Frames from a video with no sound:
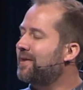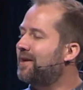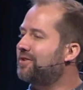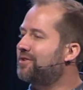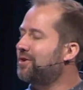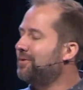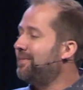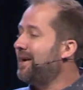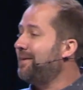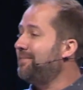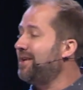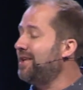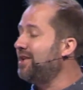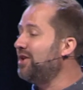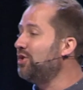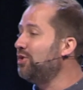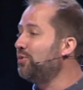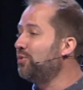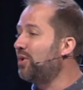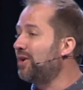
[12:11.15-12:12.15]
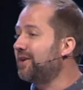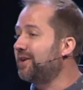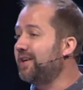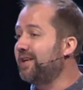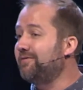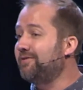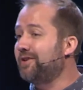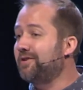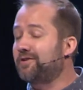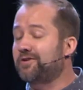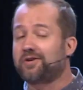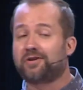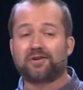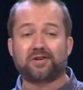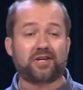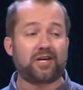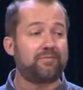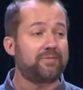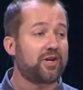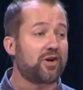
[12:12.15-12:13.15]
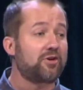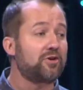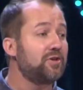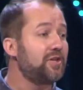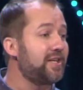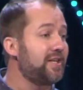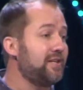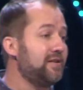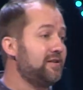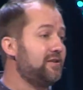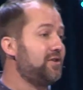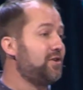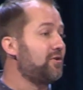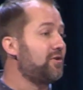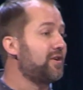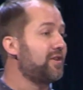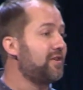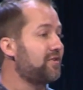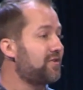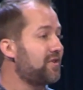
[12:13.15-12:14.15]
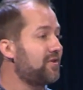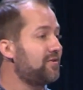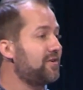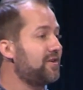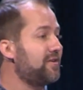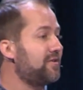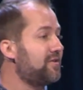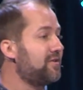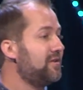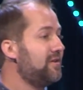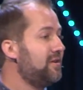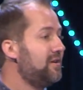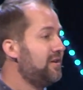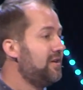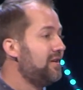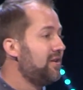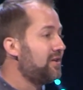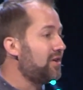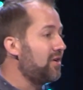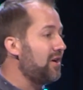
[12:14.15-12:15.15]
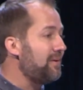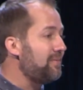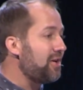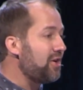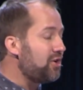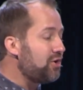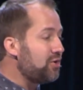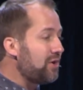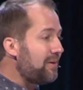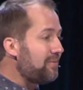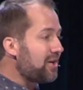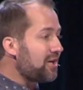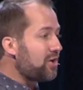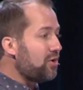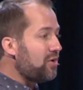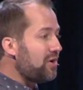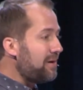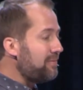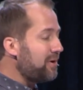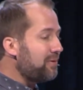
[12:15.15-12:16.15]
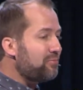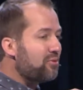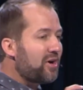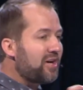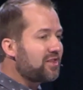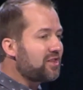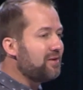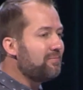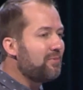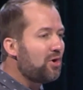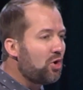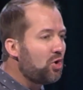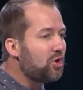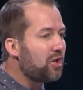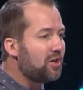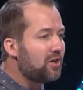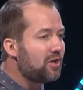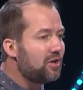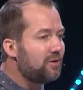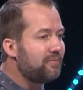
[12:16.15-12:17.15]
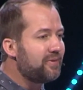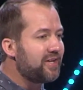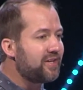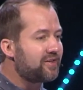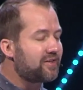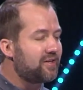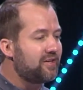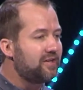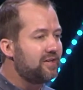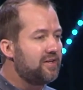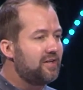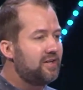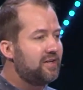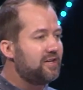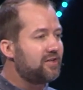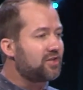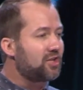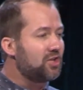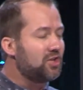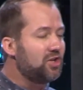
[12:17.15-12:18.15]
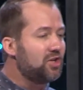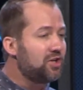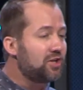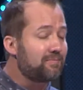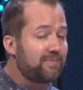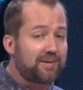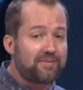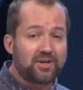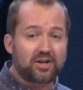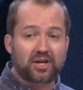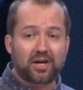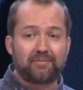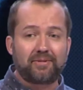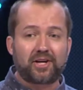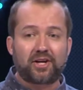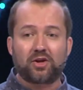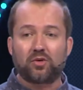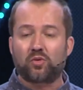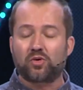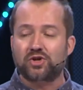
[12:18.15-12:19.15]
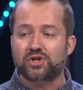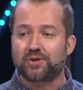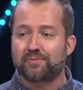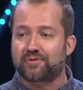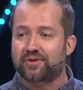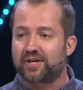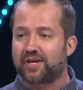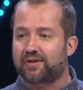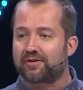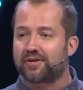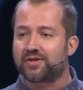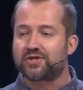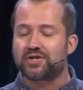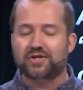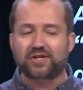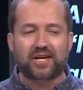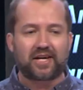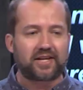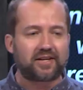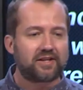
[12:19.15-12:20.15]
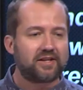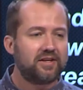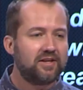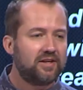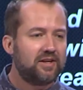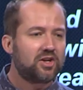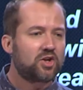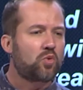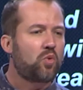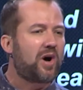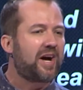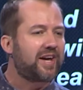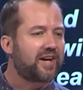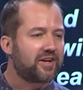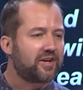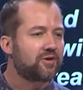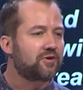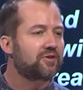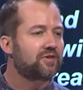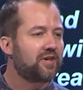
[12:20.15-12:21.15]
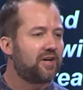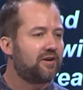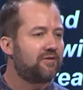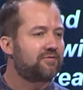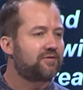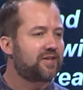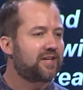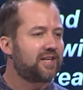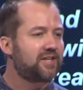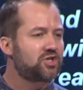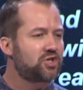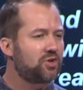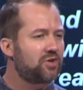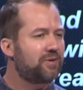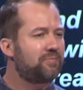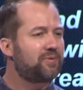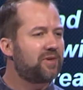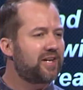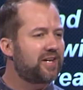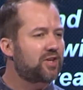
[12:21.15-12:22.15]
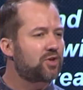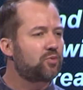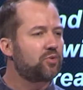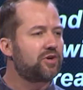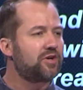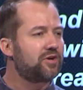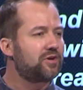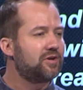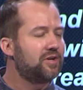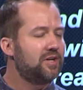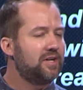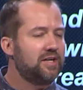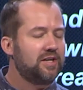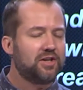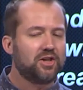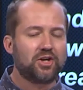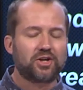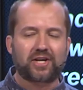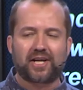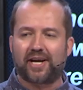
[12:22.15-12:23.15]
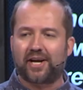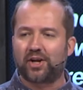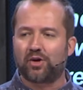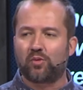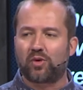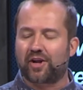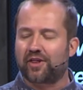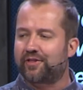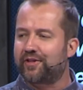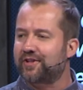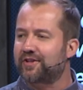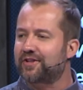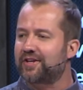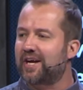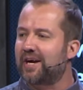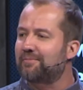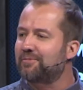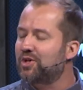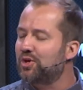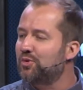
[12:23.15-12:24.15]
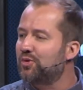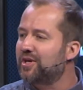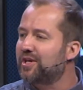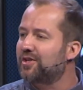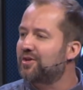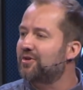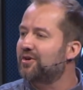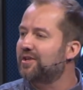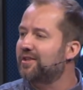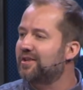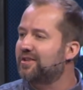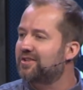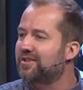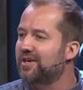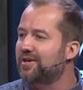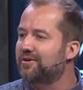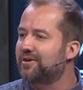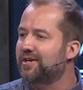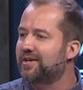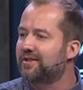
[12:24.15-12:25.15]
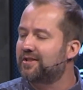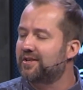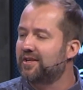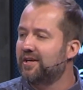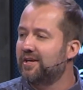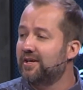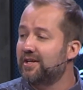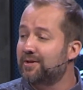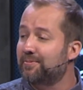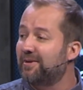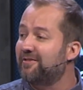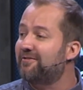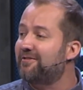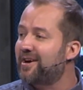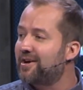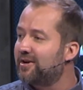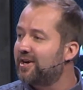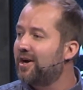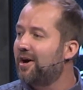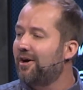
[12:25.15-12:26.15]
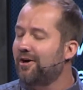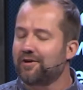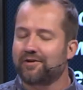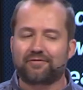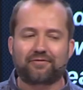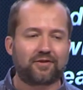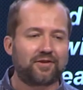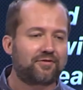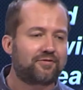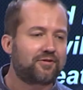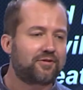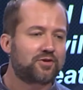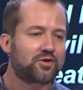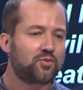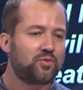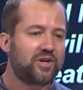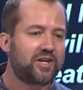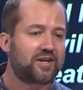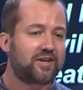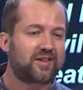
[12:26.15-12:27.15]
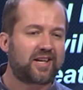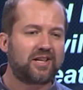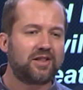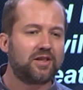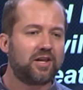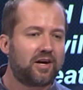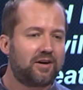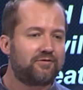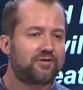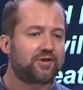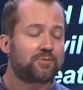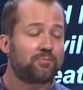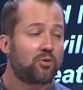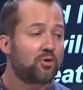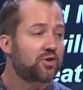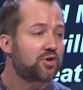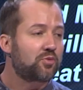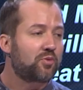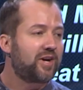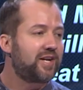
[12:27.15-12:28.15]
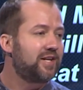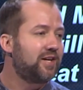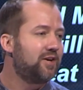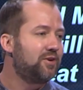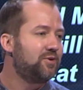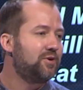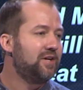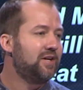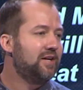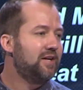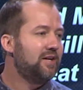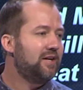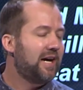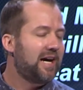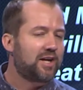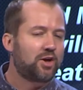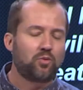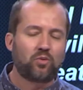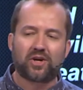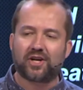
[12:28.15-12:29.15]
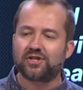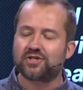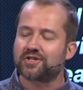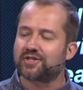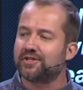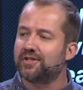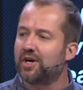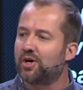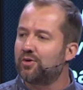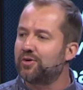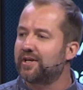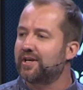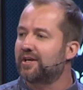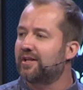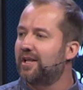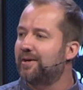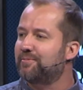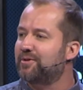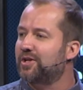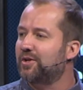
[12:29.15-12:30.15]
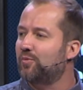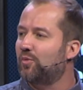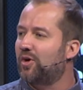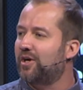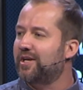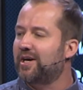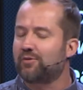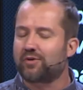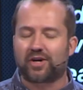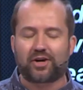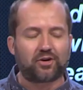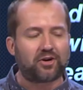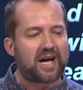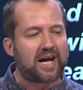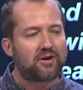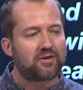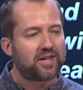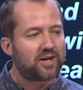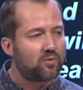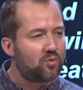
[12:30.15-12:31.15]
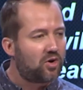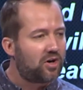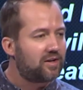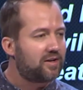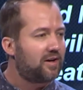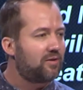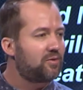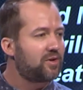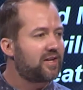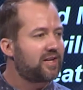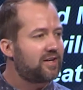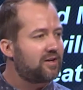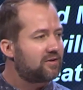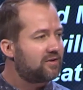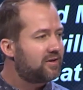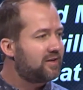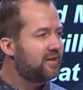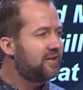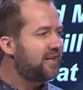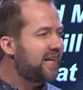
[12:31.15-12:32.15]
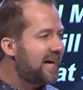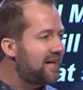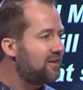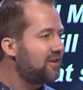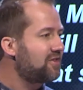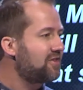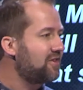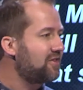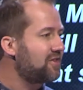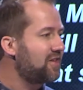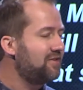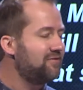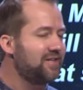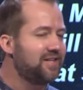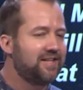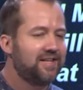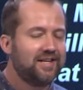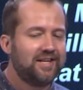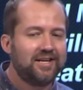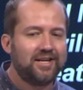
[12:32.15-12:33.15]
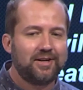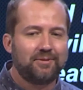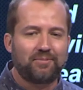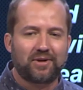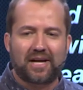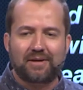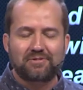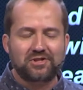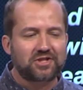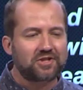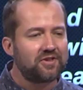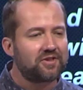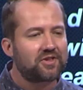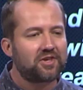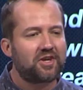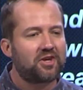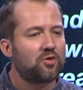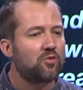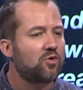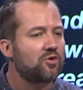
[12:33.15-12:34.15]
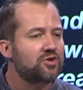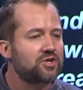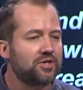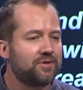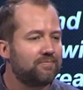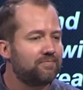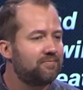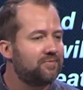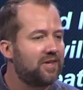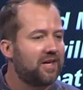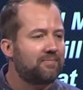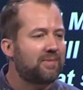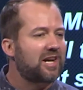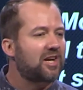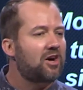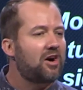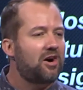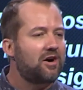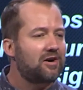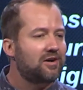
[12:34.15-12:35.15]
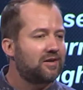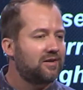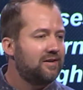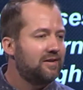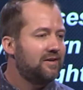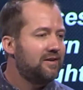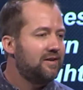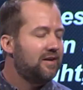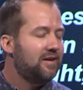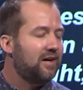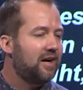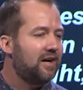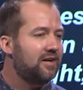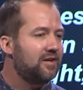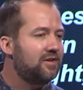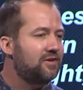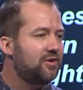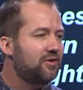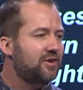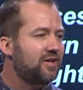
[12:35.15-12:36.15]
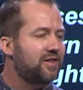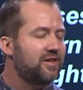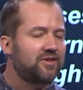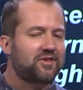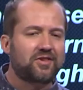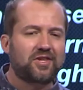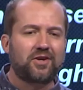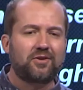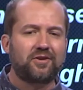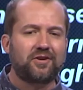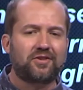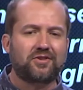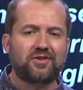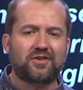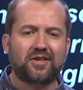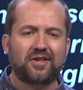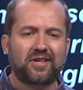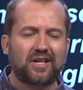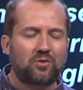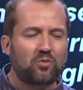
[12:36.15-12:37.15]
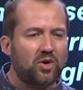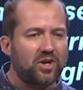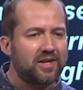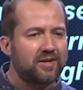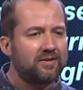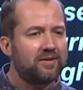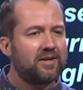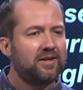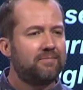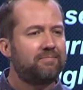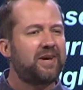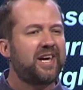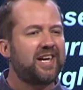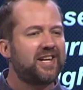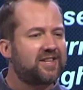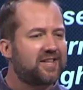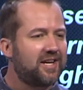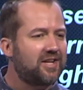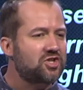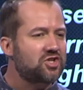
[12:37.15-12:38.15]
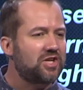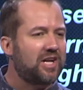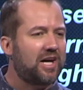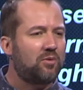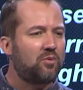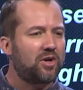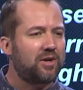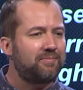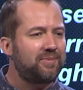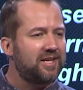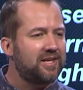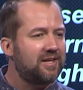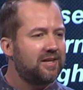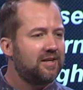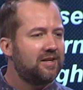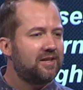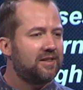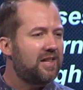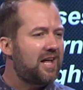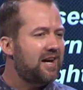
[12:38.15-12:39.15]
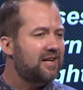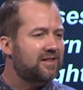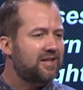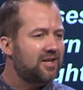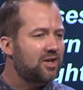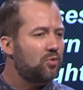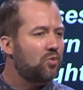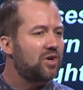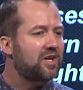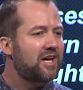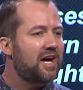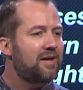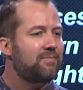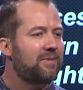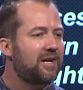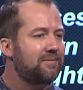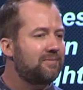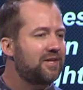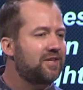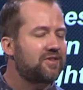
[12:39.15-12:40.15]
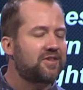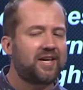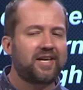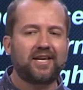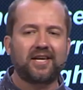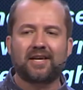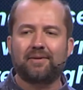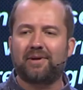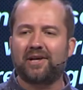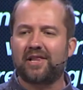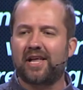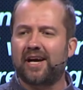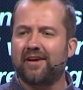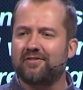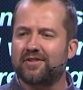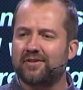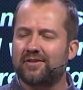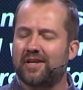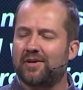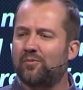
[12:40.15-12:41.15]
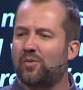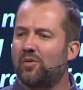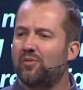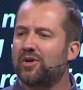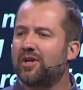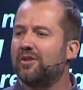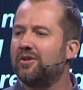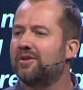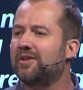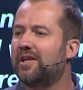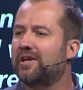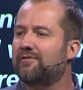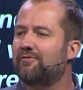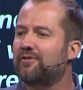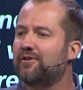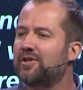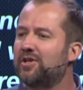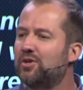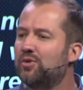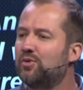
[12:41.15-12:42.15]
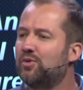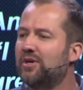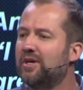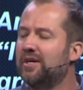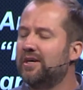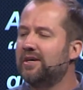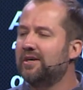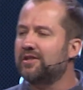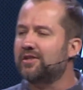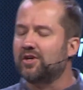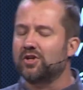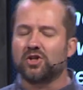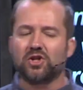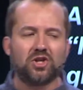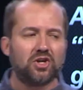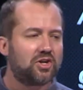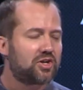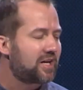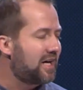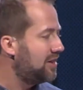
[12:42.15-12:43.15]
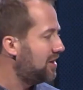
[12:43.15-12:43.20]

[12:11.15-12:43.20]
So maybe you want to even start coming early during this series. To go, I'm gonna do, I'm gonna go, I'm gonna break the mold a little bit to, to look. Maybe you come into the worship center and just kind of quiet yourself to get you in a place where you're looking. I know one of the things that I'm doing during the series, it's been very hard for the first week because I love sports radio. I don't want to just know that Clemson won, I want to know how they won. I want to hear the analysis of it. But I'm just listening to worship in my car uh, during this series just because I want to pay attention. I want to be locked into what God might be saying in my lives. And, and what would it look like for you to look?